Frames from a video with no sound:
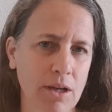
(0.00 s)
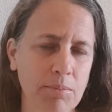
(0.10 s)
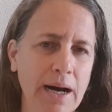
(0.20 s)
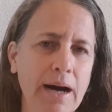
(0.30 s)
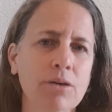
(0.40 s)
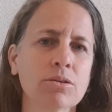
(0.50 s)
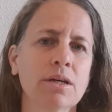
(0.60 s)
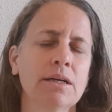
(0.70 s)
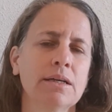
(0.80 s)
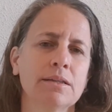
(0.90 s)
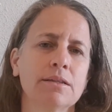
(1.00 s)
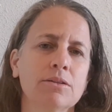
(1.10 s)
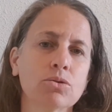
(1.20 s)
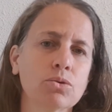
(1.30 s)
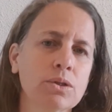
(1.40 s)
about the
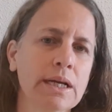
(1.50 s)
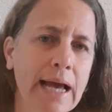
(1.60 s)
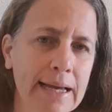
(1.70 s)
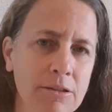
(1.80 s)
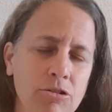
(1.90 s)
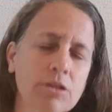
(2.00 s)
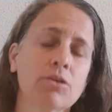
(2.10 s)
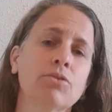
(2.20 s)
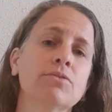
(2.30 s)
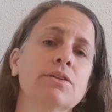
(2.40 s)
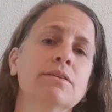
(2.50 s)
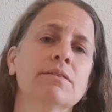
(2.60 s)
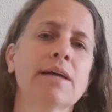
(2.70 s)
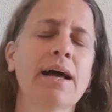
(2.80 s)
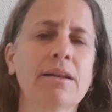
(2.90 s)
true nature of the
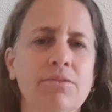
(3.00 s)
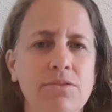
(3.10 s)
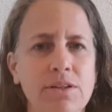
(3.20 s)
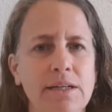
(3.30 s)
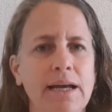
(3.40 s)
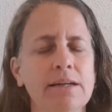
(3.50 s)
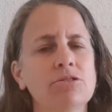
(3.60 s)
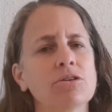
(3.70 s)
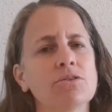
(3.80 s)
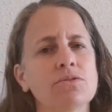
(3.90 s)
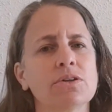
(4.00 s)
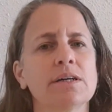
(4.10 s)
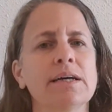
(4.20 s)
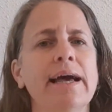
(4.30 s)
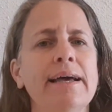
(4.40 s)
self, the nature of
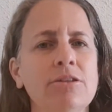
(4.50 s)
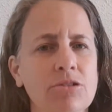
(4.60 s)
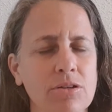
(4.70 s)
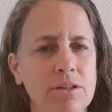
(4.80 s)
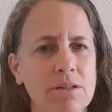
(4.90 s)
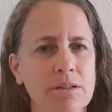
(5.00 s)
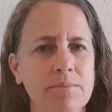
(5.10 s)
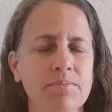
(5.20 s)
creation,